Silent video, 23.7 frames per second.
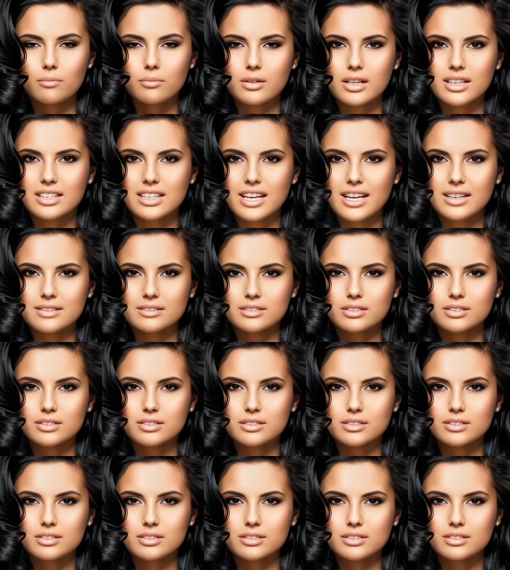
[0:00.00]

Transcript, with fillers: Rick at